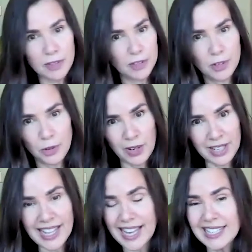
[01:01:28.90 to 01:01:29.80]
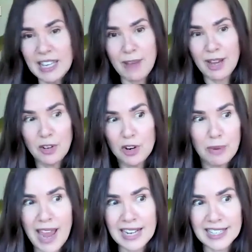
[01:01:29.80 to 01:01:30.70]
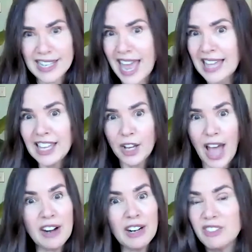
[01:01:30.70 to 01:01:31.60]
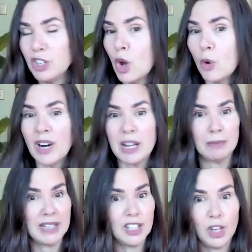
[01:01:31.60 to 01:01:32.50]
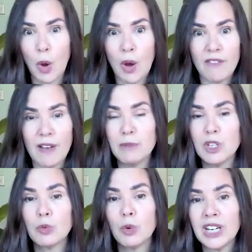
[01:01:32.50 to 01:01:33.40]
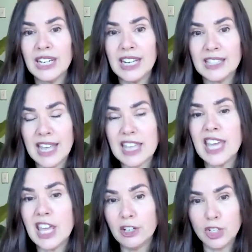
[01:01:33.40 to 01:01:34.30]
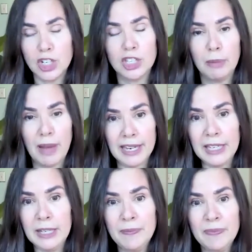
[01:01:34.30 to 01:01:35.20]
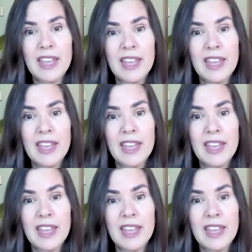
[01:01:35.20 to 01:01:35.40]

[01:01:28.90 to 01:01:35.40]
the story. Like I said, my current practice, I don't even know what I'm letting go of. I'm just working it as energy in the body.